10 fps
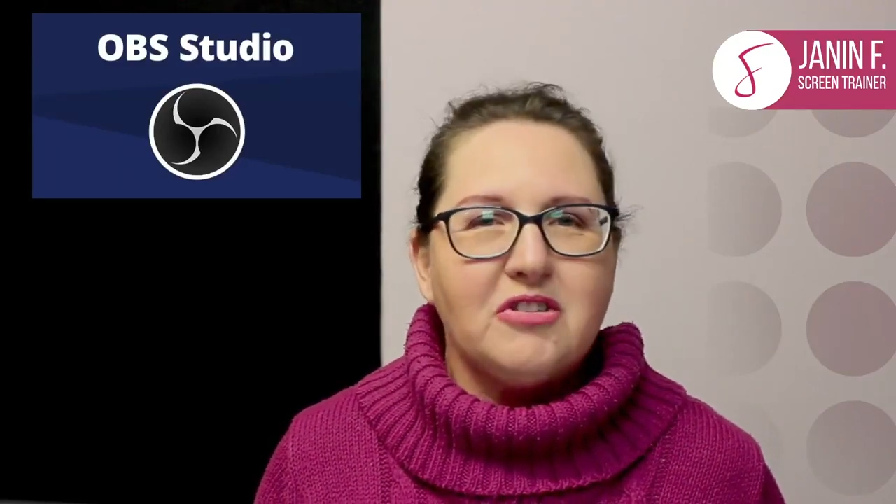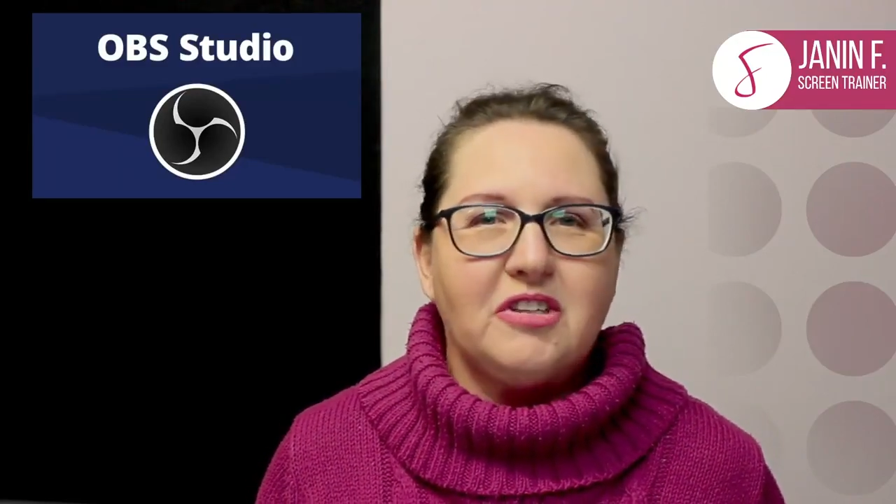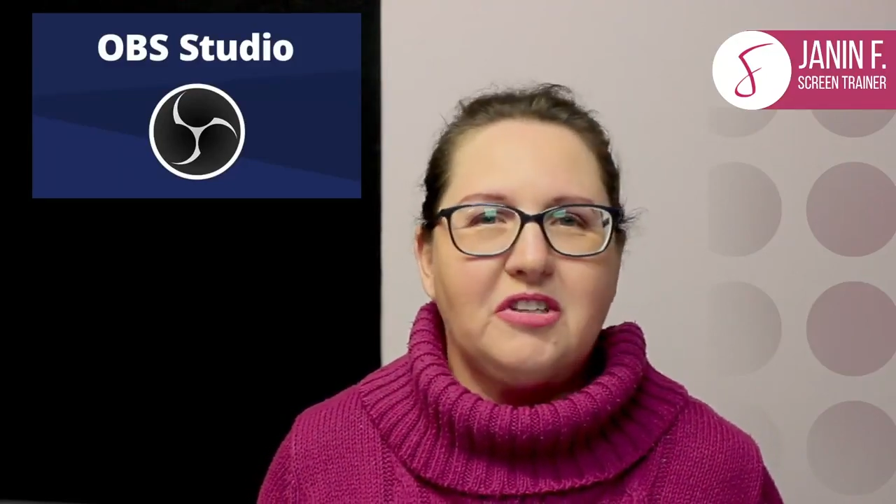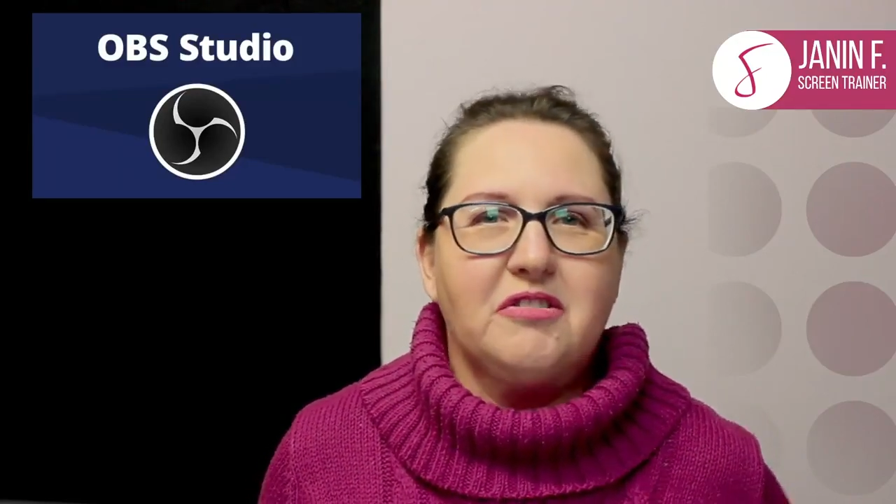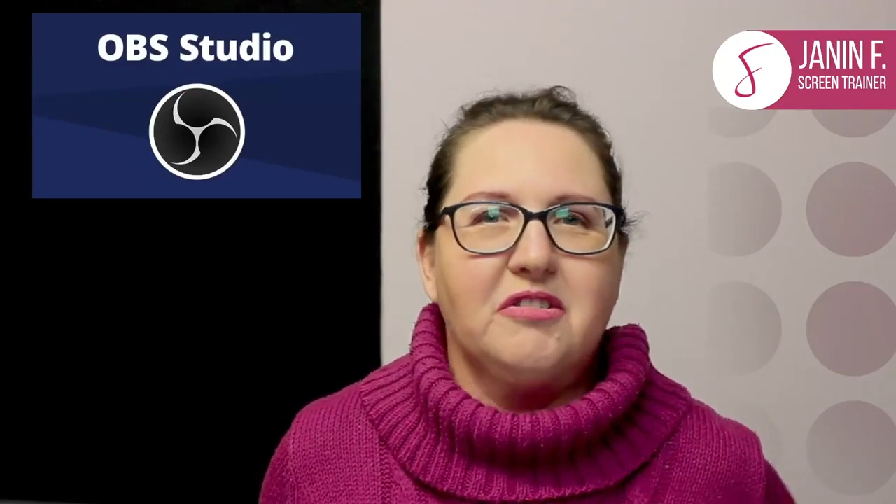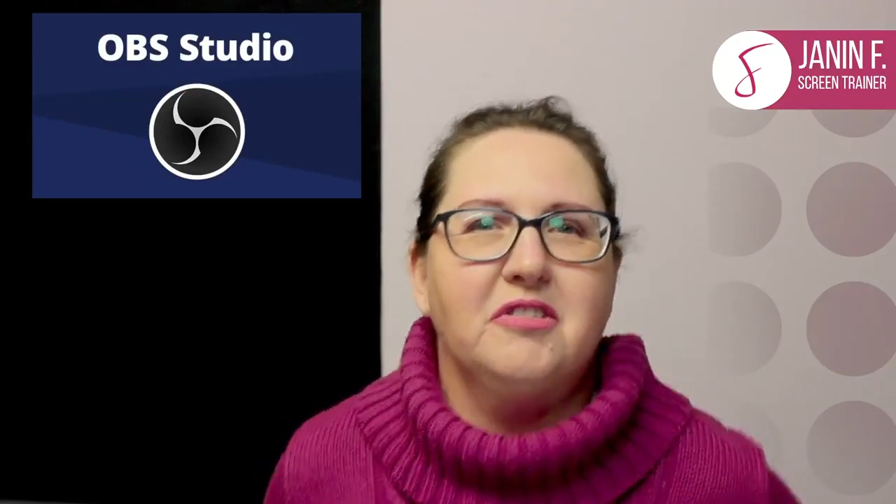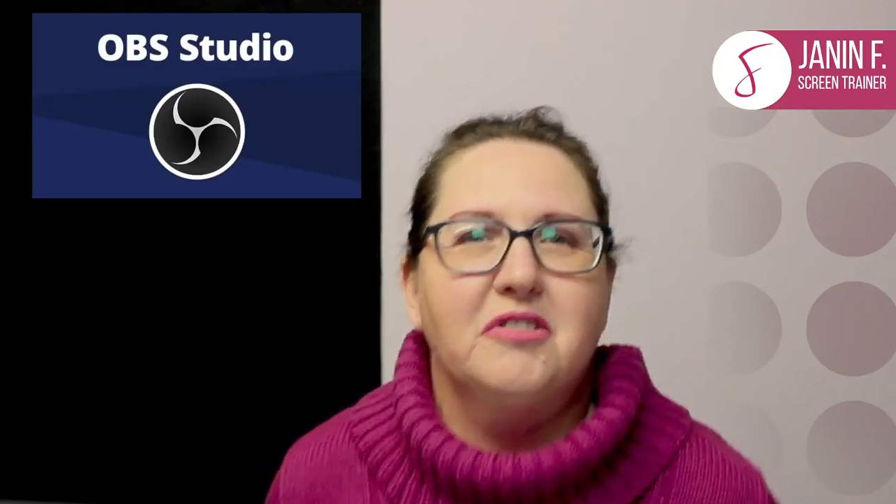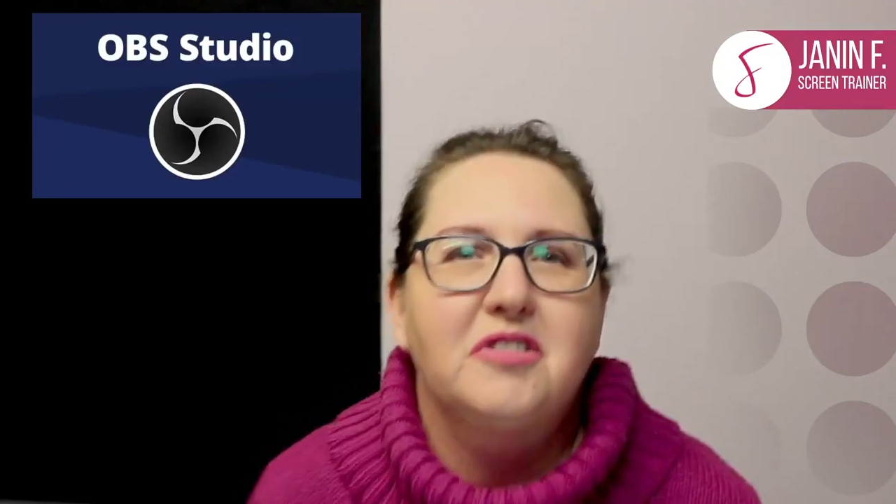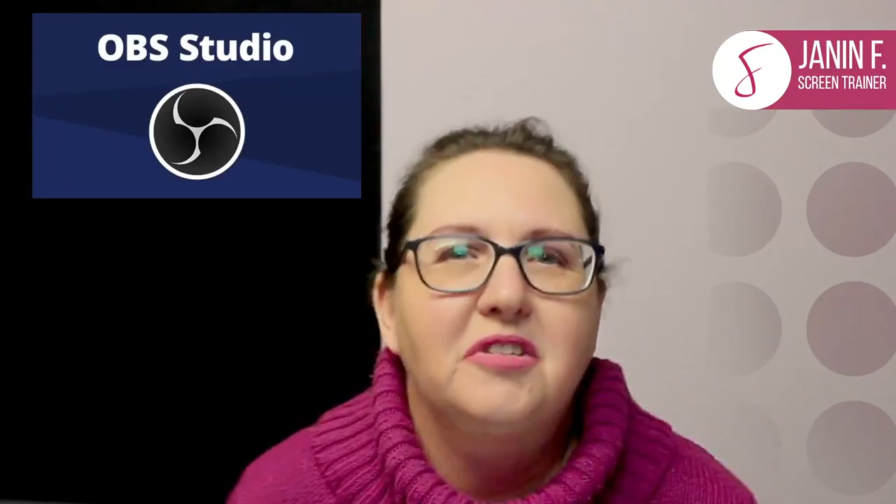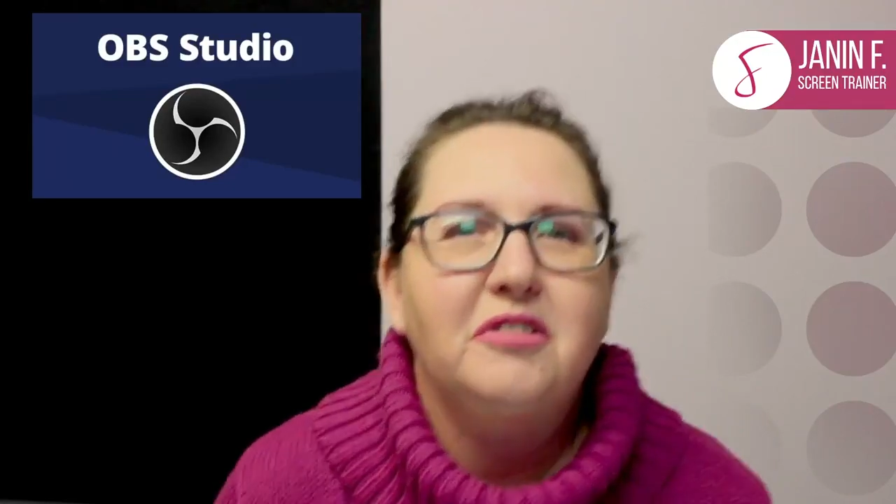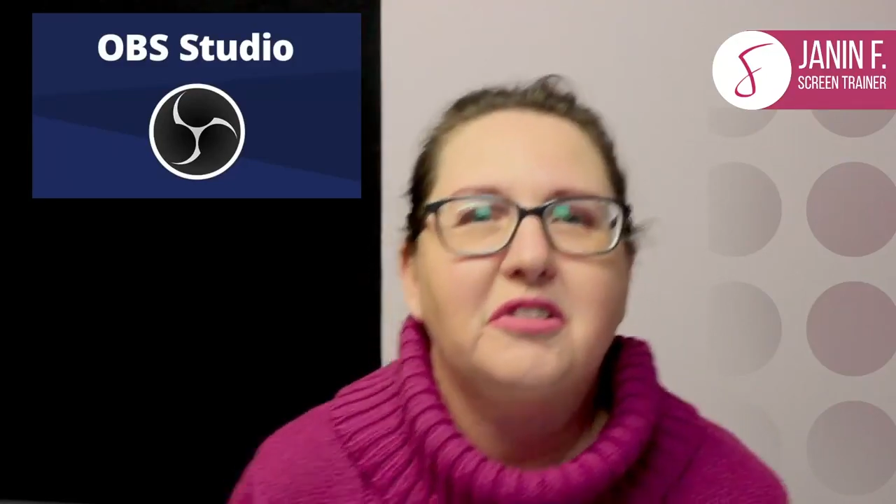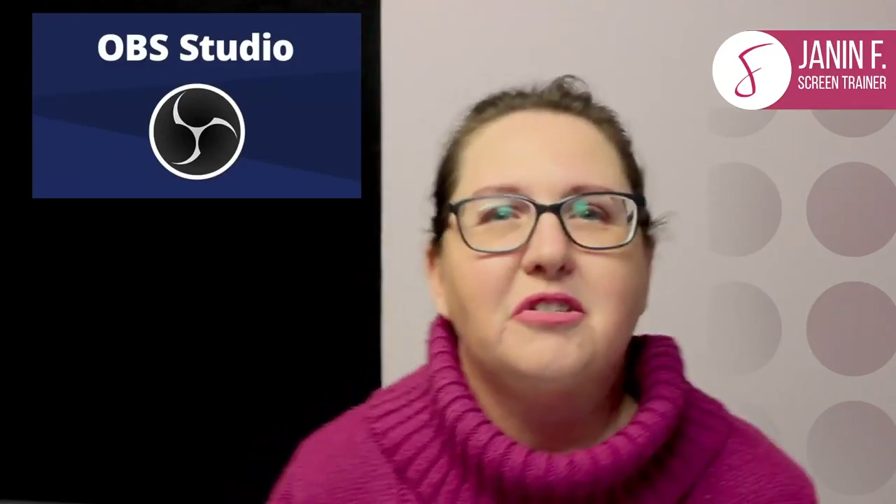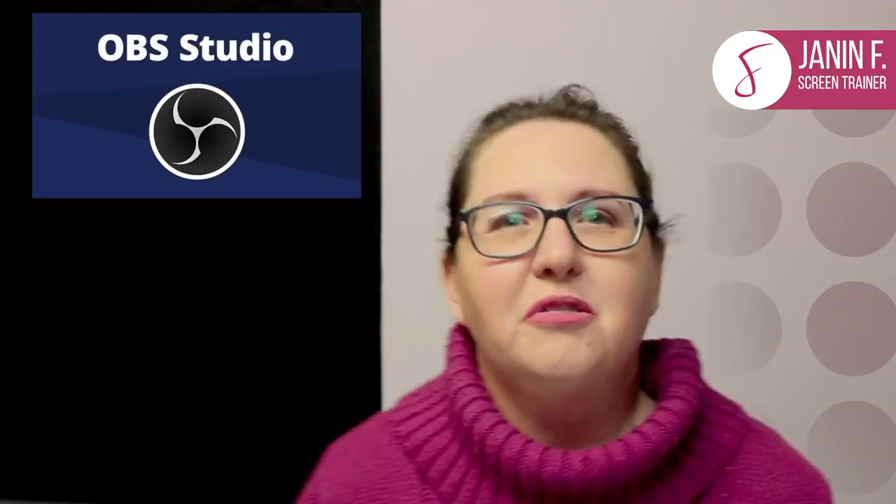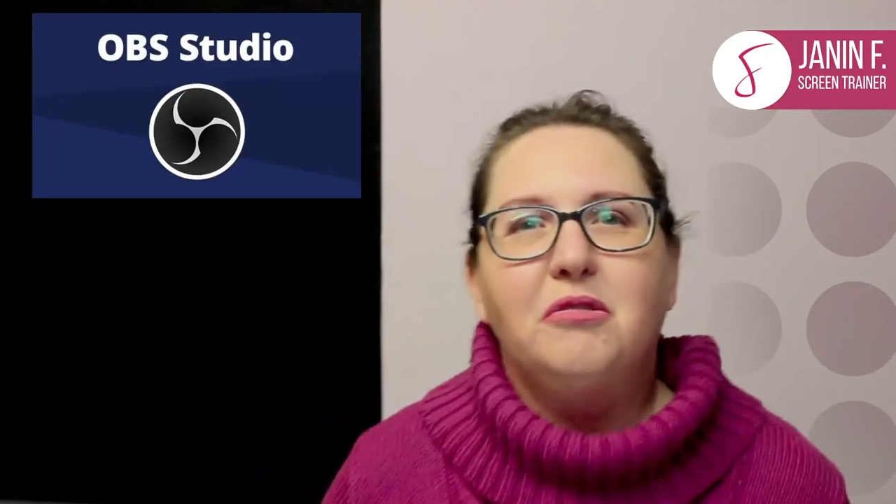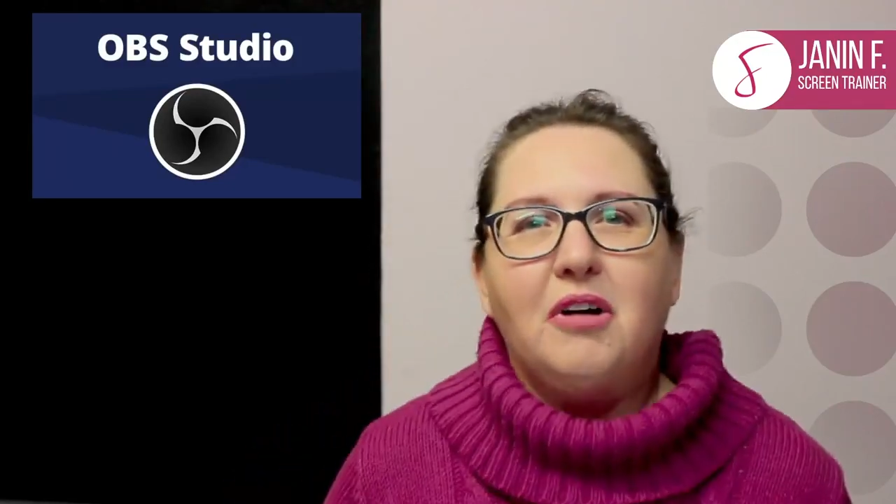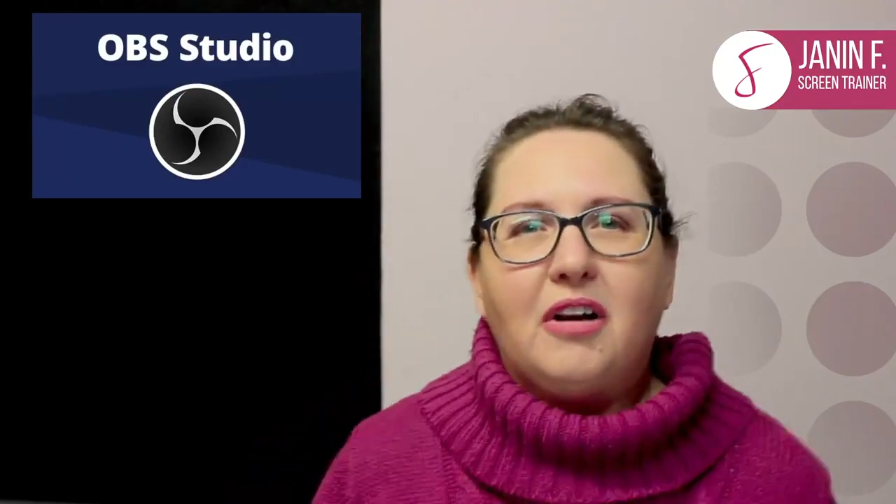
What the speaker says: introduce you to